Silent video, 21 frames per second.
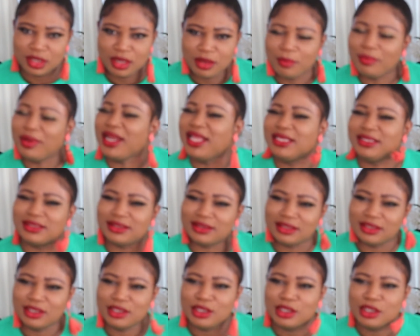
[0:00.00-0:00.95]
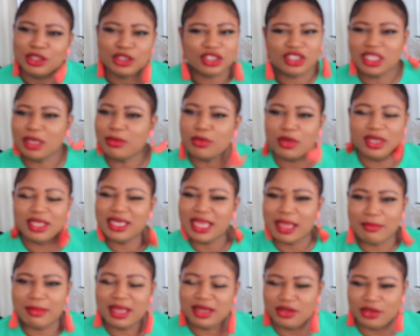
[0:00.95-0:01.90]
Please. Stop calling
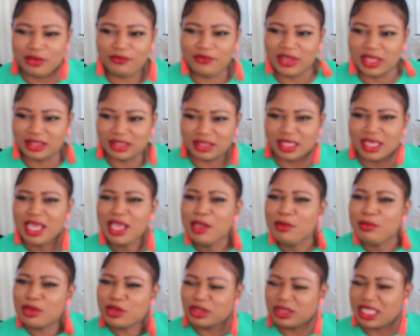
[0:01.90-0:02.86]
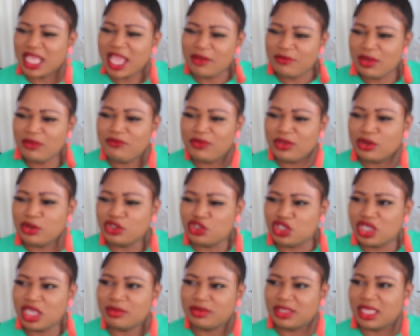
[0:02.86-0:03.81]
that man your fiancé. Because every video
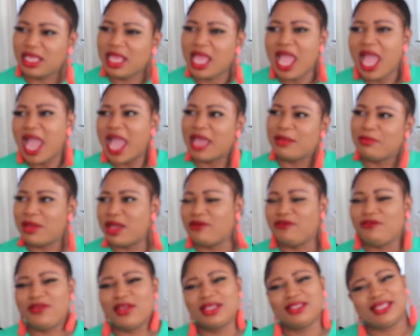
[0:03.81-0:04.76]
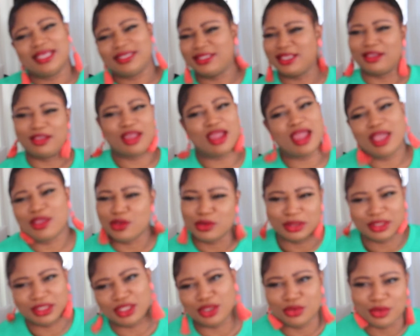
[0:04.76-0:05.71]
you keep saying, I'm my fiancé. I say, girl, are you
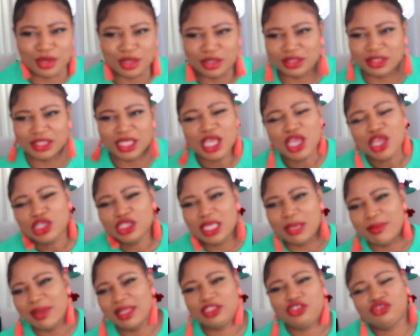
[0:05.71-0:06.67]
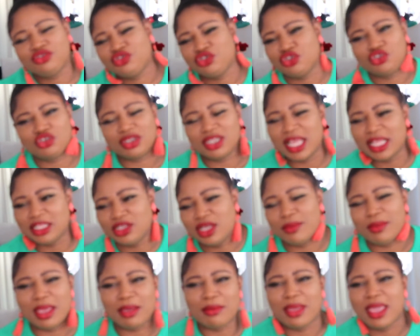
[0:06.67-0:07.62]
serious? The man treats you,
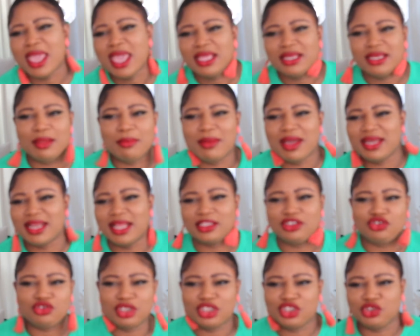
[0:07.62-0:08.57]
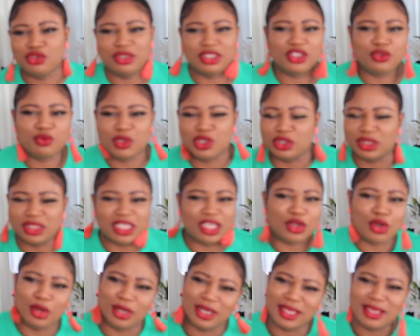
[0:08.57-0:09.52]
the man that treats you this way, you still
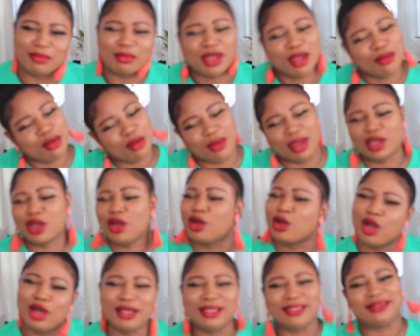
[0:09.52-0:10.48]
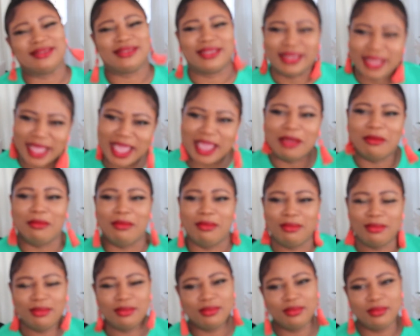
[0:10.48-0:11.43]
calling him. Come on, call his name.
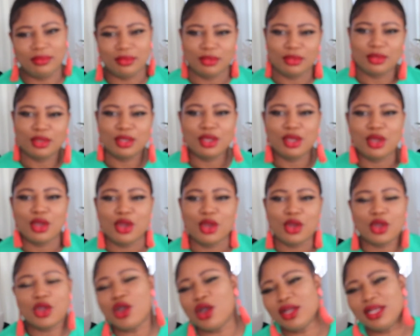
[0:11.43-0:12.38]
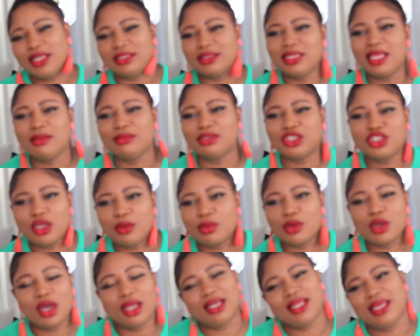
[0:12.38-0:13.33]
Call his name.
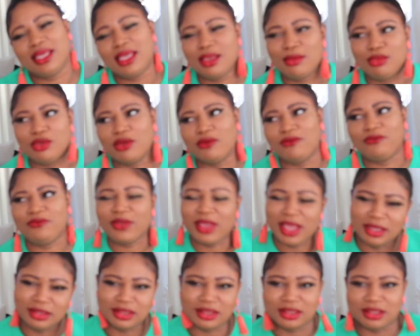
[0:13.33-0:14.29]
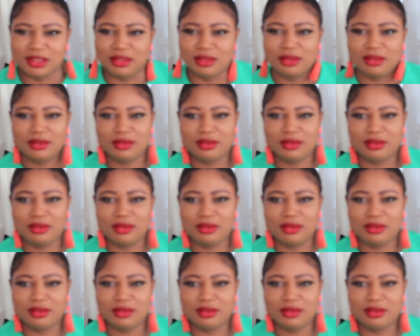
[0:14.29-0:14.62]
Stop calling him your fiancé.